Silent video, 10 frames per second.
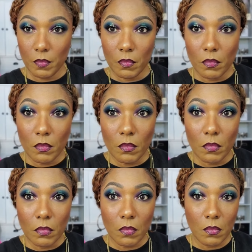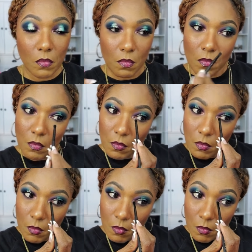
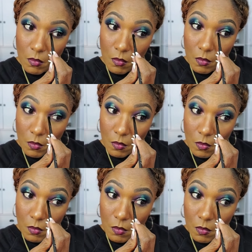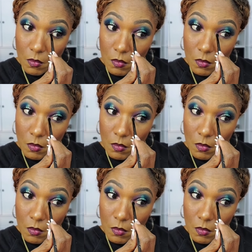(no one is talking)